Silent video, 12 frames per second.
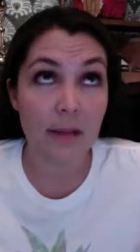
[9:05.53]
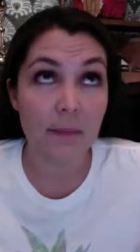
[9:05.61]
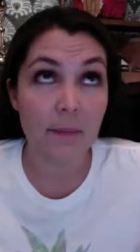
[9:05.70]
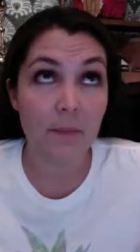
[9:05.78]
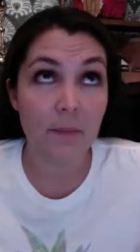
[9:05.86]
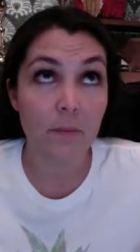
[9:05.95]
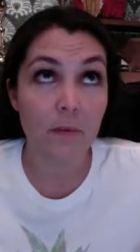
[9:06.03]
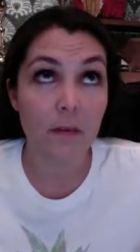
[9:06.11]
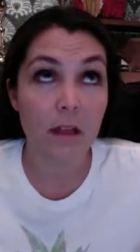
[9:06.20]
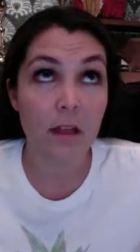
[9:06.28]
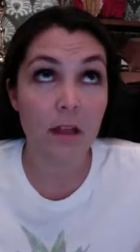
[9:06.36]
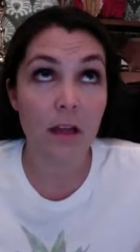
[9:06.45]

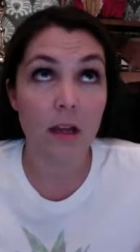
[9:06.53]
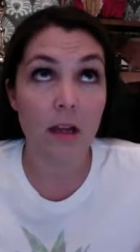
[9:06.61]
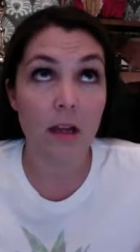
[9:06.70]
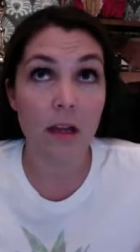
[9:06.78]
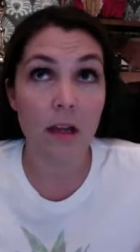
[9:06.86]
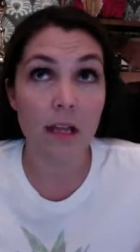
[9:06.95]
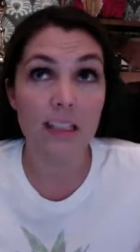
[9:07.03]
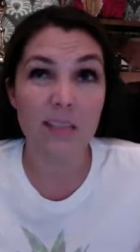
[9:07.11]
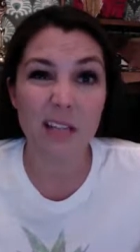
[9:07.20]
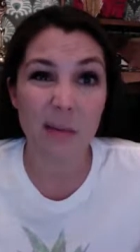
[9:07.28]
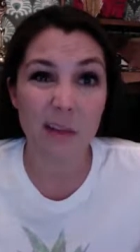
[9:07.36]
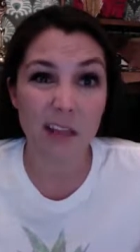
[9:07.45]
I guess I'm
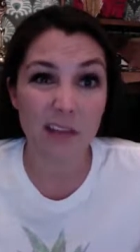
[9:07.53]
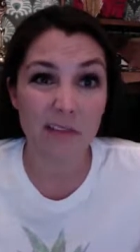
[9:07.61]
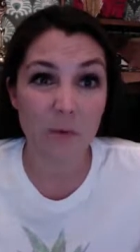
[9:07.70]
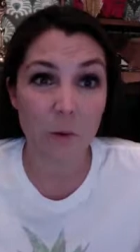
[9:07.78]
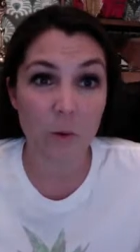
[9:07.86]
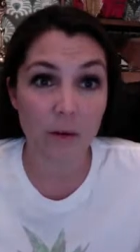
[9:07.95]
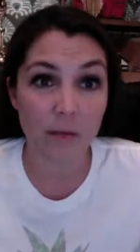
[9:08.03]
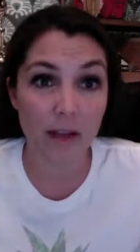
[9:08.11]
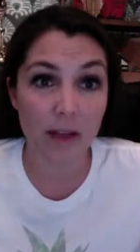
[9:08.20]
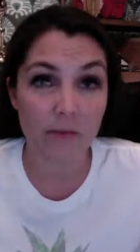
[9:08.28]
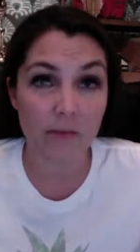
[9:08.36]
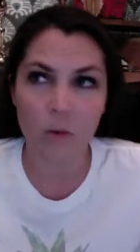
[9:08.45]
diamond like 4
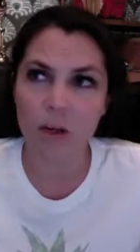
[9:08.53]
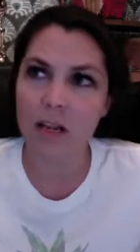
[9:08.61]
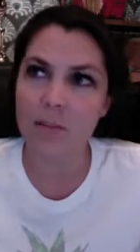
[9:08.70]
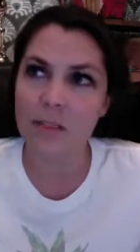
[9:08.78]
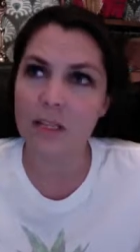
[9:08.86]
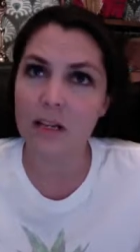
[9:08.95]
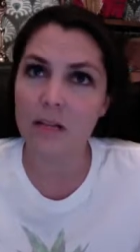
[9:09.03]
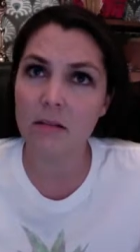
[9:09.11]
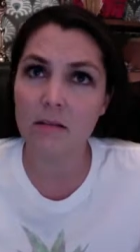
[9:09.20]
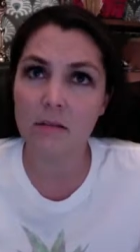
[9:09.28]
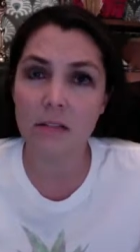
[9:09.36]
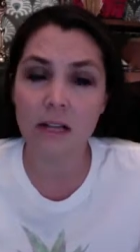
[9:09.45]
times now
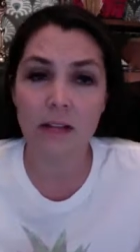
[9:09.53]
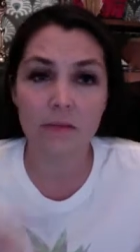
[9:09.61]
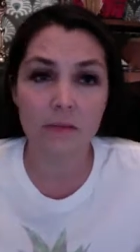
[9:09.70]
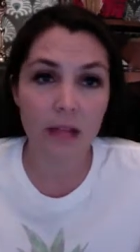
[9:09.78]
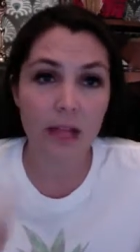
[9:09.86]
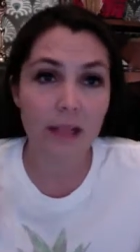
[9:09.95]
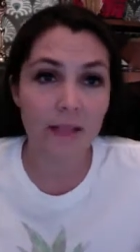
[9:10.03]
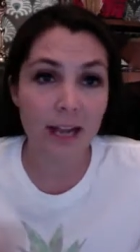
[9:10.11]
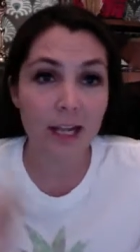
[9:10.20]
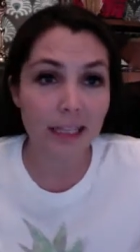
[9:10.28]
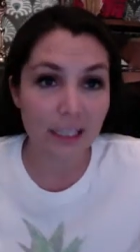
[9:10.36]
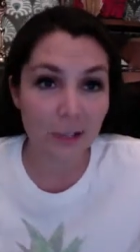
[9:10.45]
that I
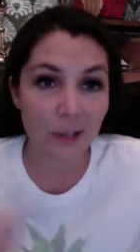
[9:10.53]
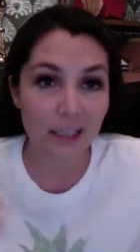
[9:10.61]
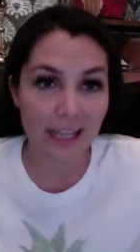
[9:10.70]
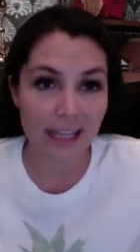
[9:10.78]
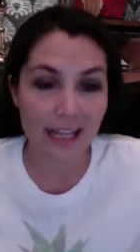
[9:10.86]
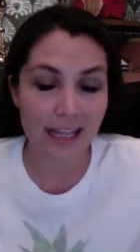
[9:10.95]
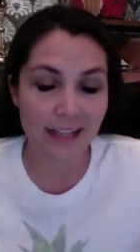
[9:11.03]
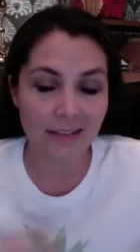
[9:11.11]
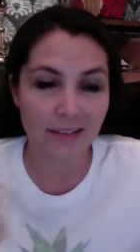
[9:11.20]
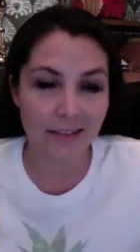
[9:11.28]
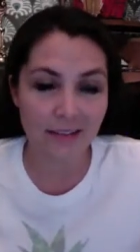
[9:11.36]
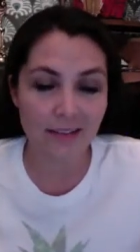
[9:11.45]
could literally
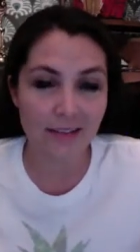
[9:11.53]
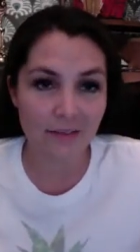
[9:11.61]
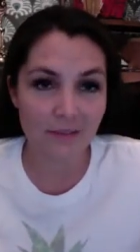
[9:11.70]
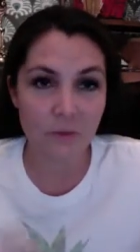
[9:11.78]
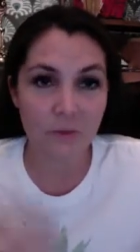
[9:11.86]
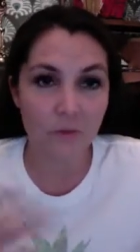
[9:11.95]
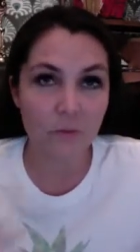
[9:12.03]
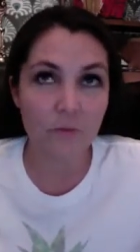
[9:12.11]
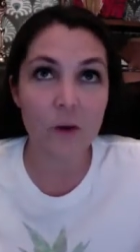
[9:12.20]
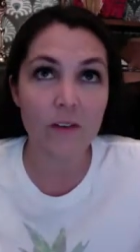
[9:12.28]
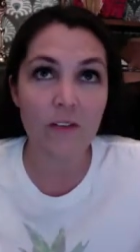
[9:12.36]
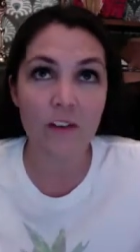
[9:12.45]

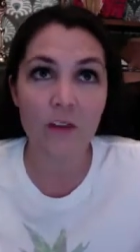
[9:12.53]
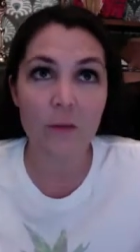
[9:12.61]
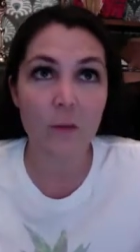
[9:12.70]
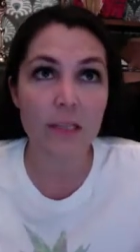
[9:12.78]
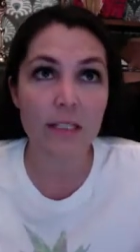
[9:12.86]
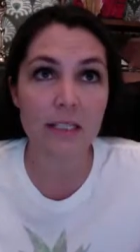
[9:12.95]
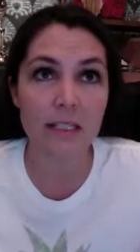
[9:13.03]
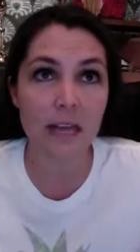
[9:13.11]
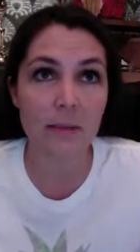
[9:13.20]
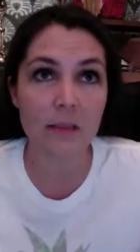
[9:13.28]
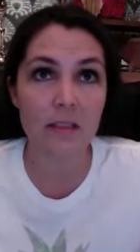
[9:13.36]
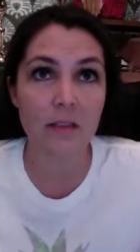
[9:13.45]
4,500 points is
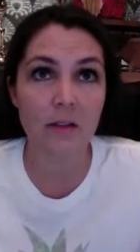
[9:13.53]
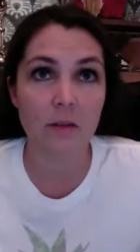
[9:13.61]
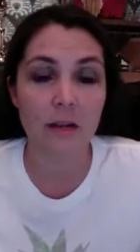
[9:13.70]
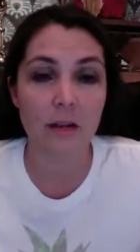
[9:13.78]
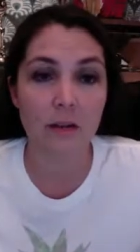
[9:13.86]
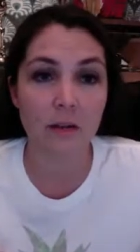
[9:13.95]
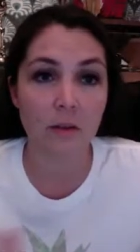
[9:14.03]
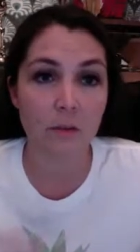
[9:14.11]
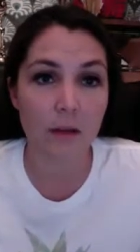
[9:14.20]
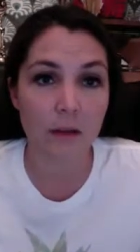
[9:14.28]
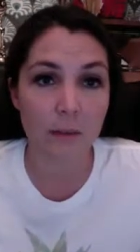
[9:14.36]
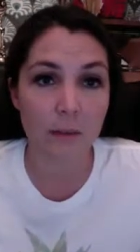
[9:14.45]
diamond. So I don't know
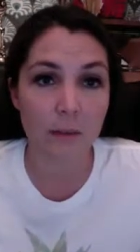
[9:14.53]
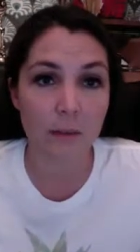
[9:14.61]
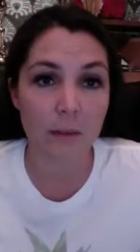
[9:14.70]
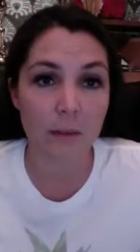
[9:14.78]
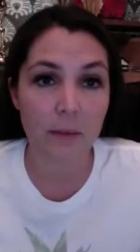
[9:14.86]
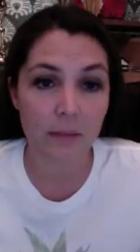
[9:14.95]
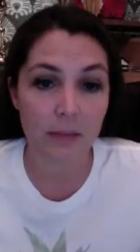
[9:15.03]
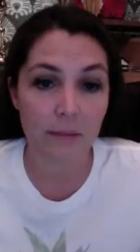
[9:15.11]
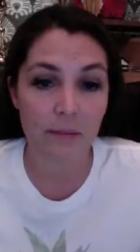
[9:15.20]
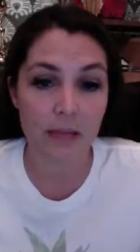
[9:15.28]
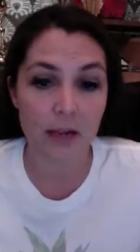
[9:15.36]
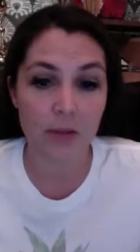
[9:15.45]
how many times
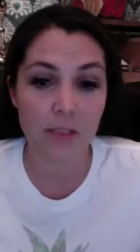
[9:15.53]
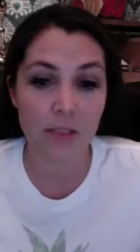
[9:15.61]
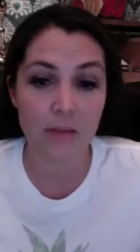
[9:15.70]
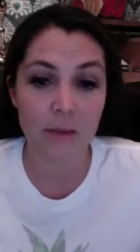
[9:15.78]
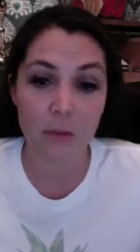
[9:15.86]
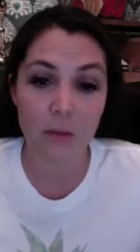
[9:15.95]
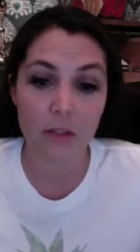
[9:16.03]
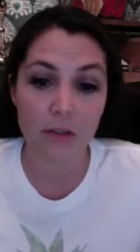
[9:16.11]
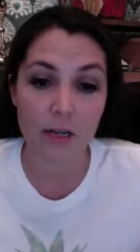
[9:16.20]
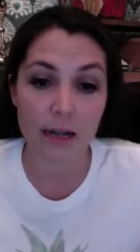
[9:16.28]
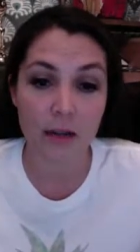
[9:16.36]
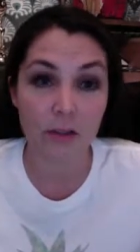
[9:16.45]
that goes into my points right now.